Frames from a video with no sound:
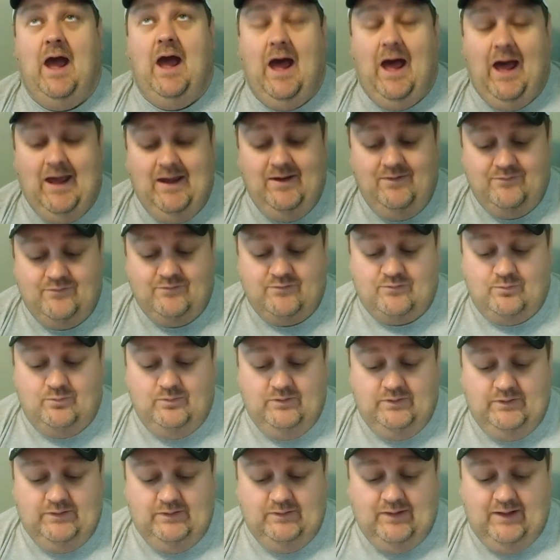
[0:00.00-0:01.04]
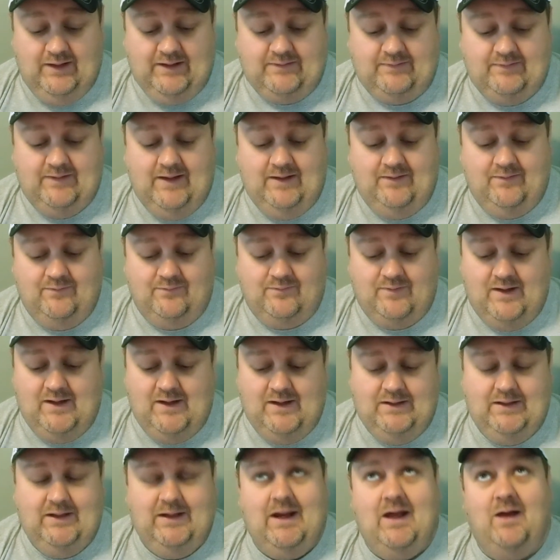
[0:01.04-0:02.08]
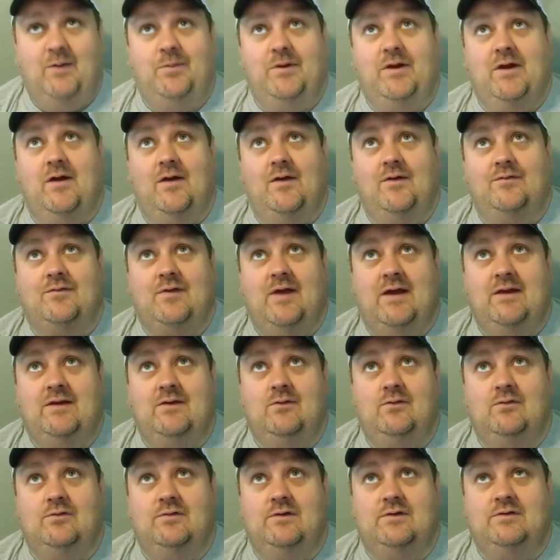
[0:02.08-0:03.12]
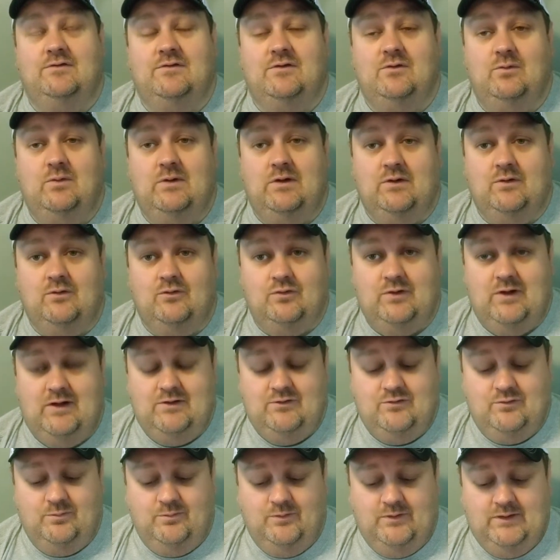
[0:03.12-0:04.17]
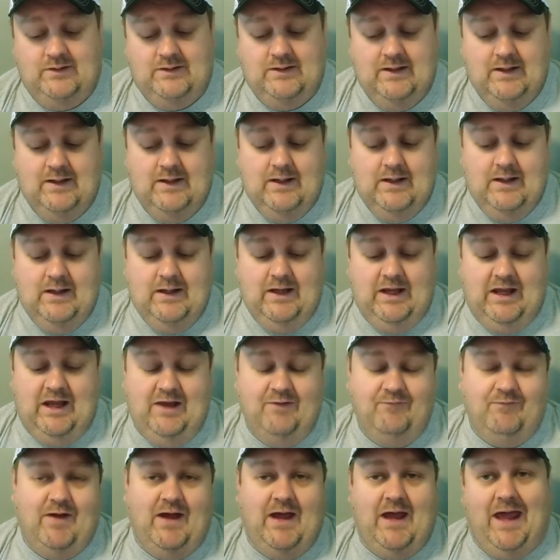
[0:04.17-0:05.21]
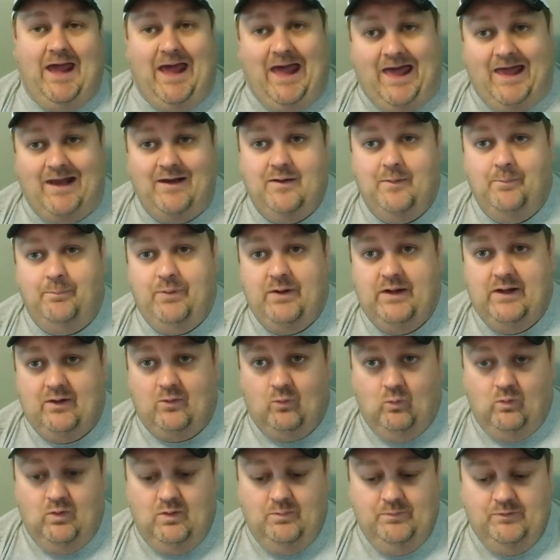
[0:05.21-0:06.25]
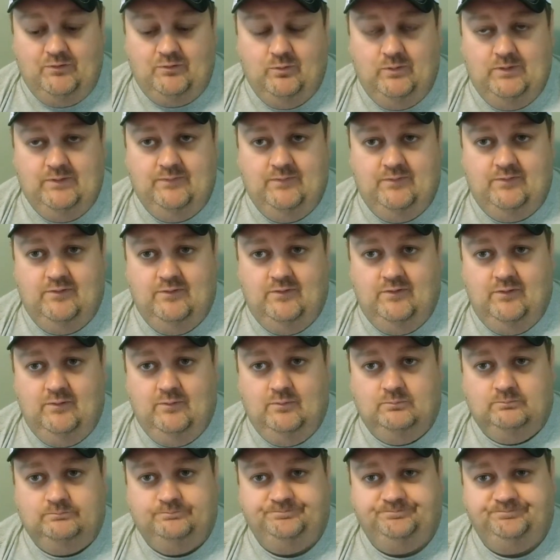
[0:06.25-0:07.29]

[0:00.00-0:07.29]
I just really like that design. And I'll be honest, I use these two interchangeably. If I had to pick one between the two,